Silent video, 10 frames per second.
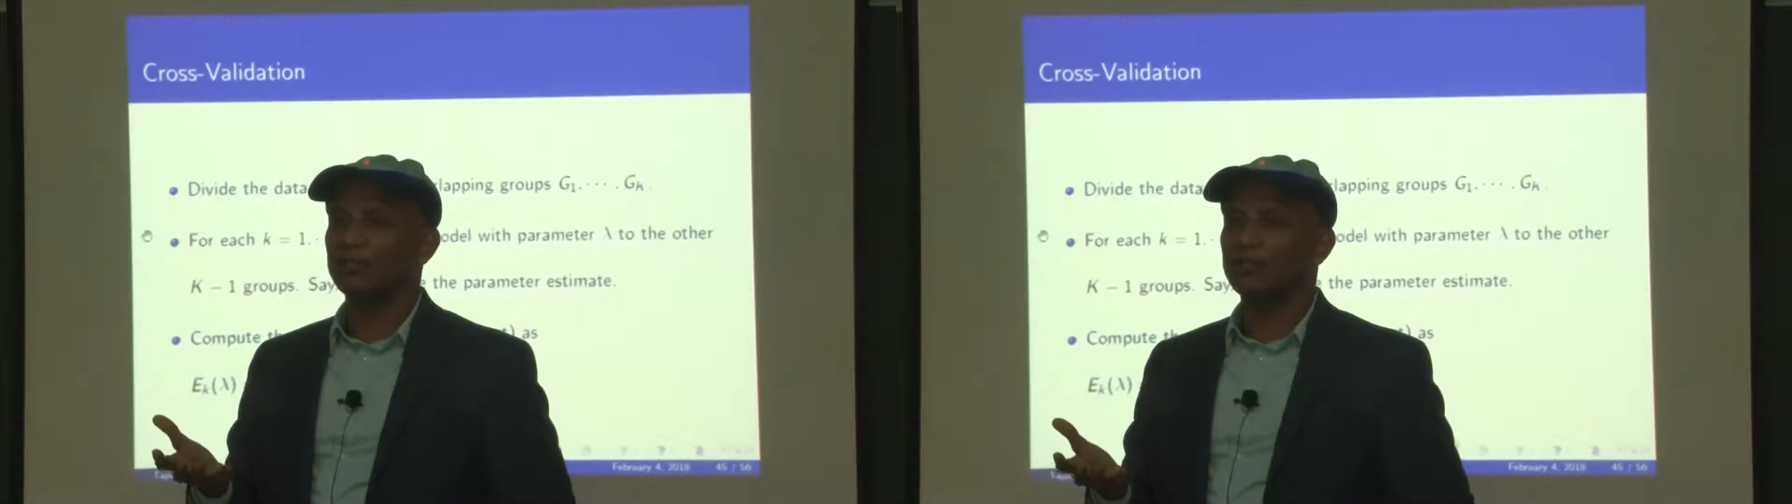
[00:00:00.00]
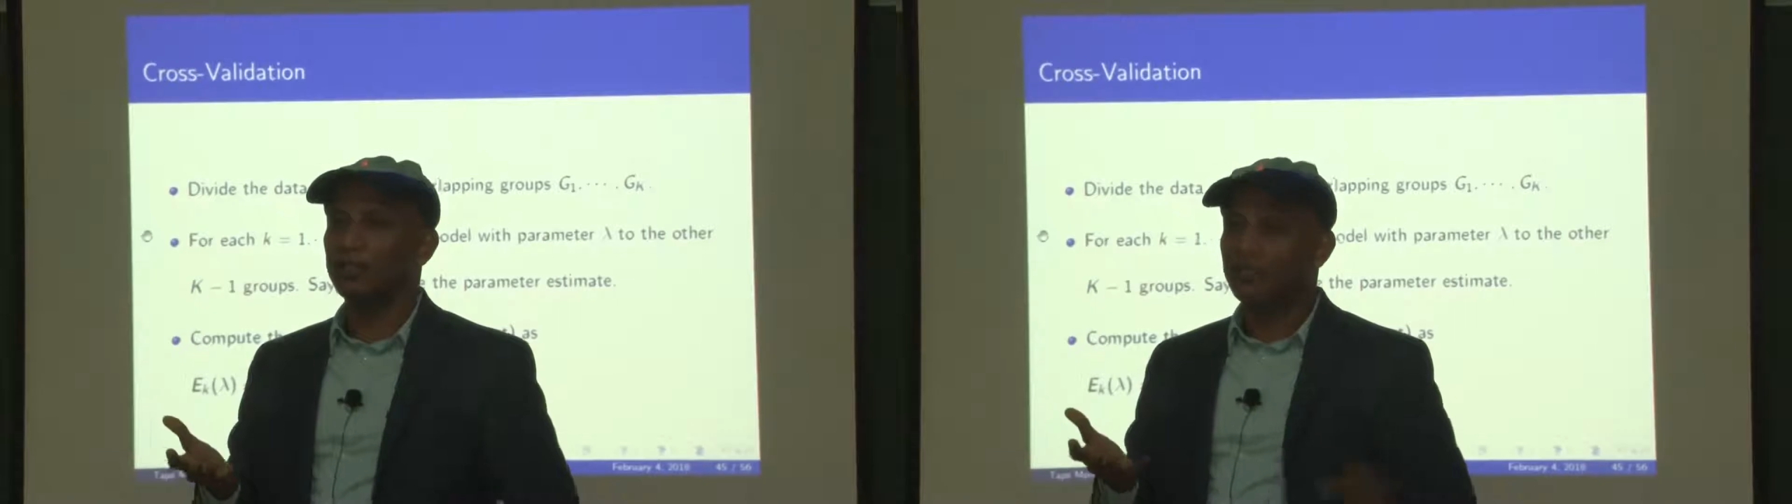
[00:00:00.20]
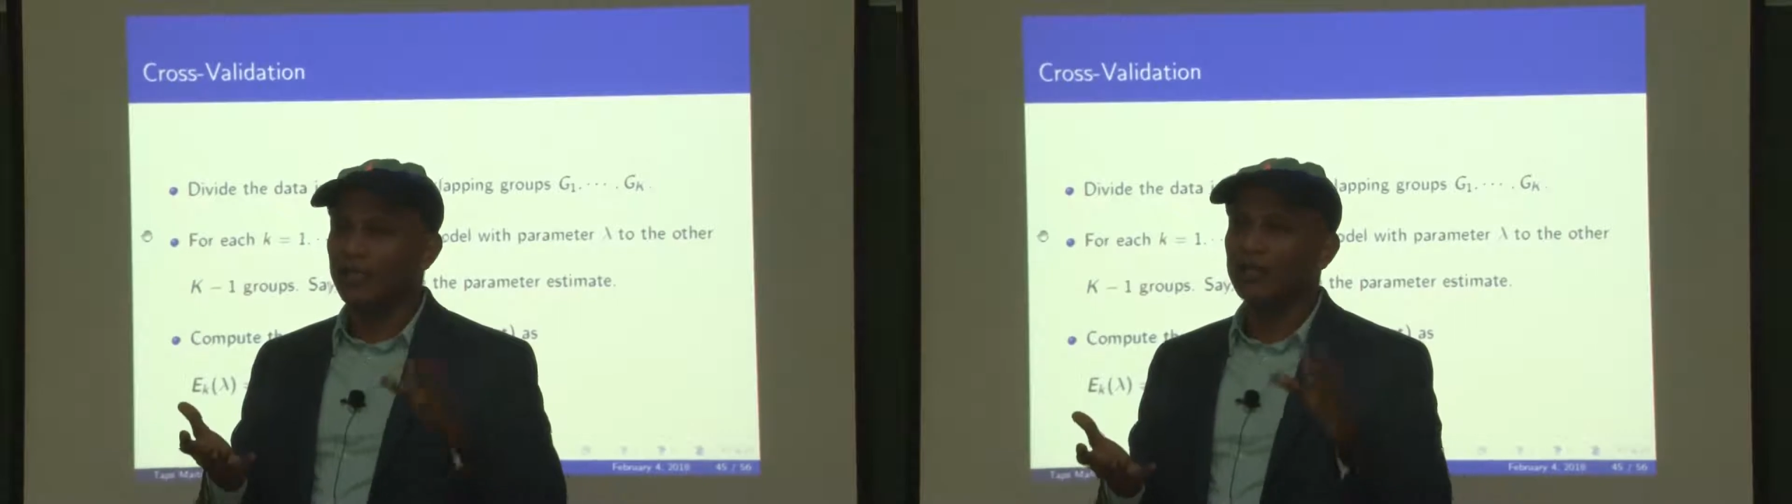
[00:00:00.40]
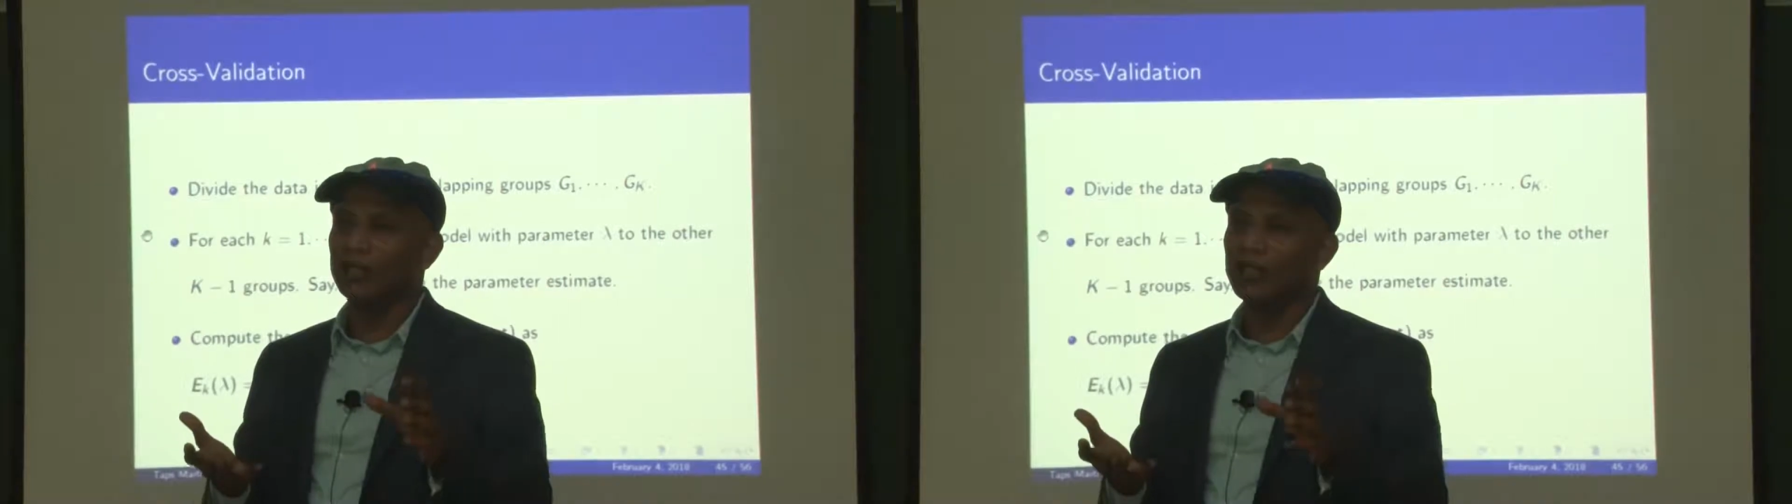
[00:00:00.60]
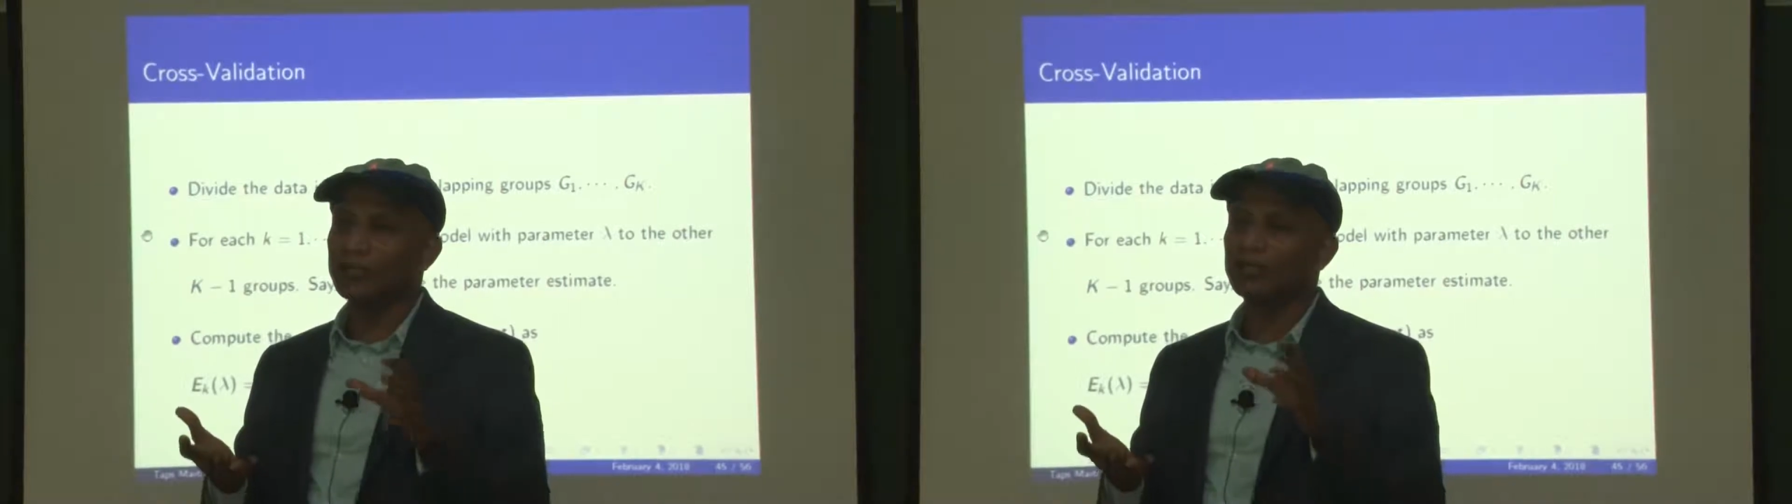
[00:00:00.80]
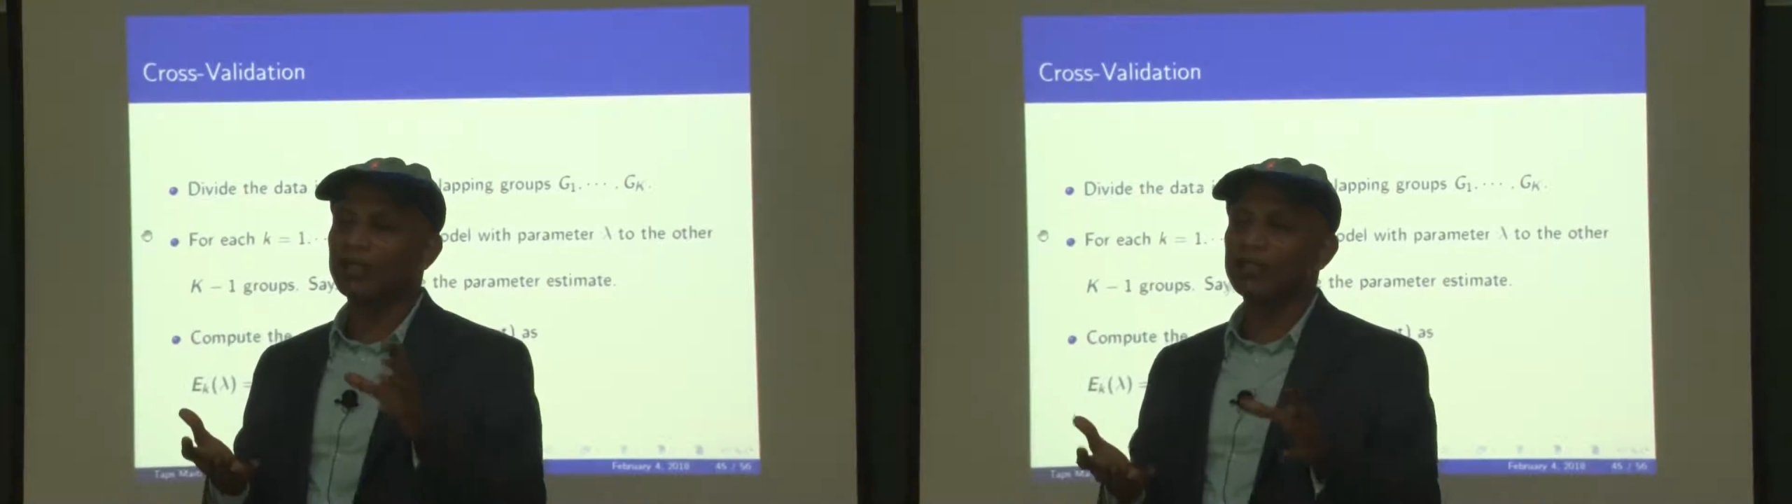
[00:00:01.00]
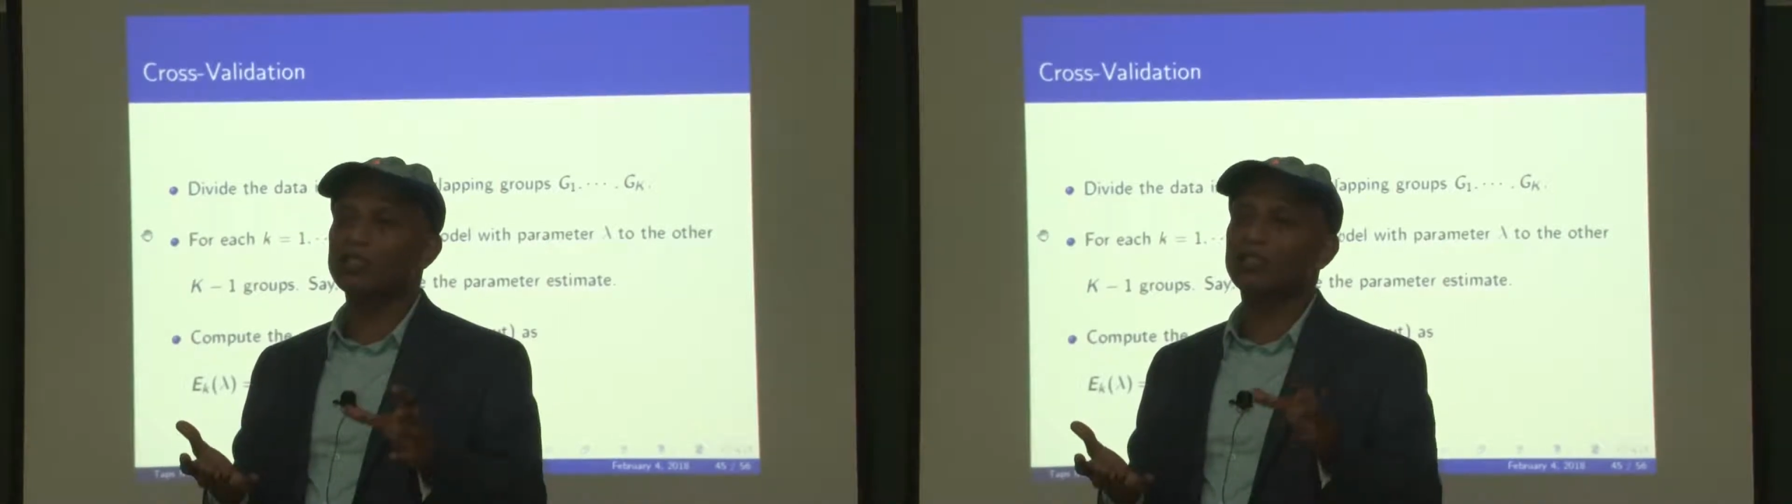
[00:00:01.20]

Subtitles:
you have to test